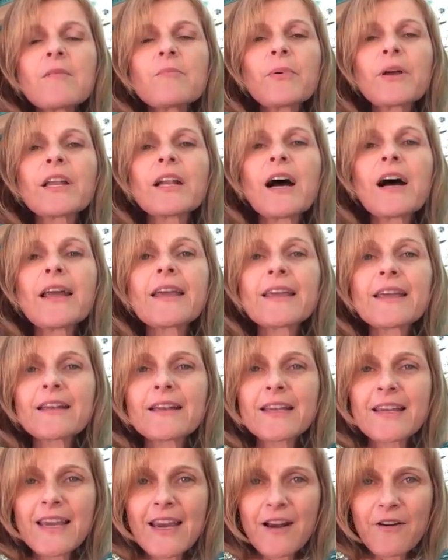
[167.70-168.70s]
but I
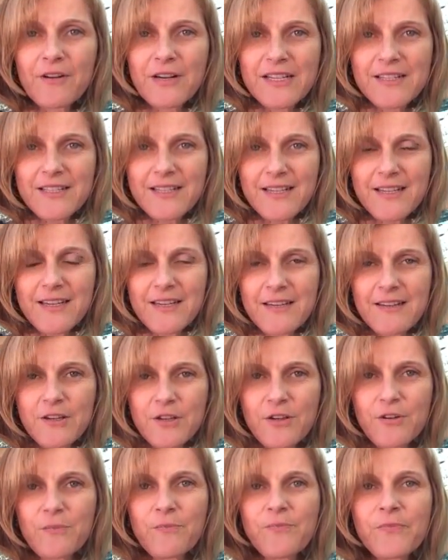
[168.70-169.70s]
can guarantee
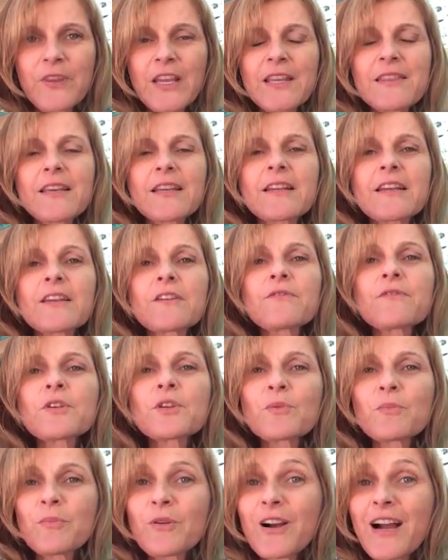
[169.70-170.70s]
you that if
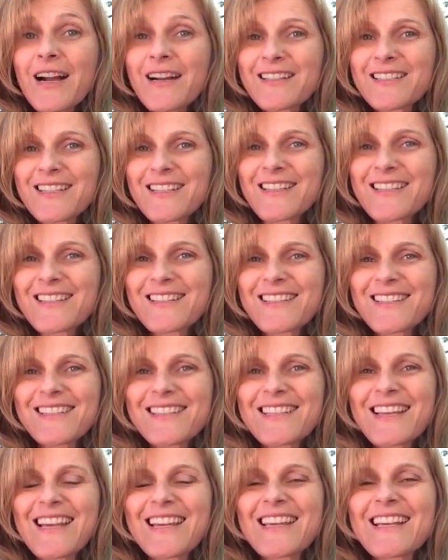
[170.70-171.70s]
you practice
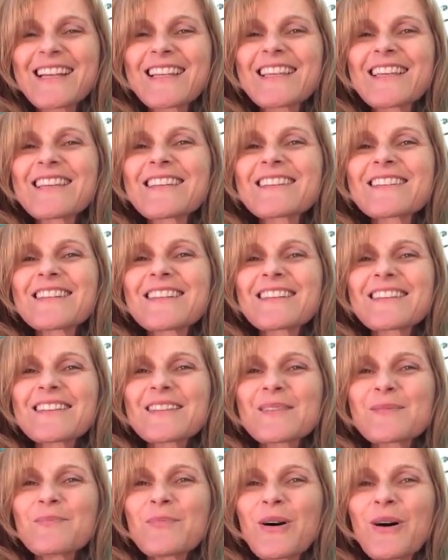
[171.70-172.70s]
taking these
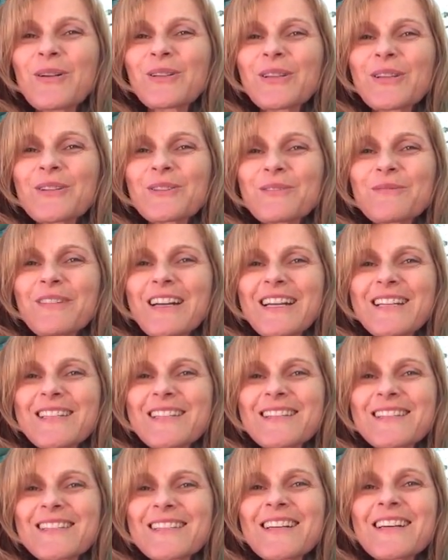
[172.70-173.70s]
small little
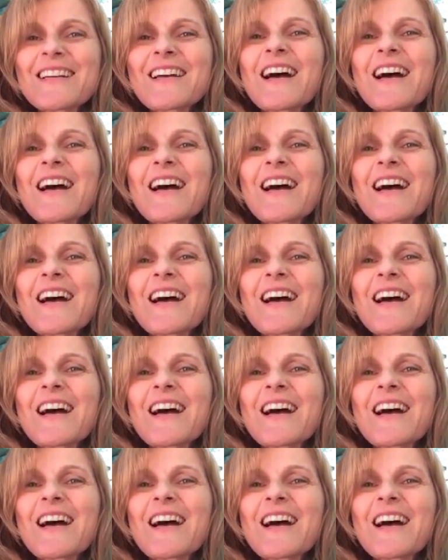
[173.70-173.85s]
risks,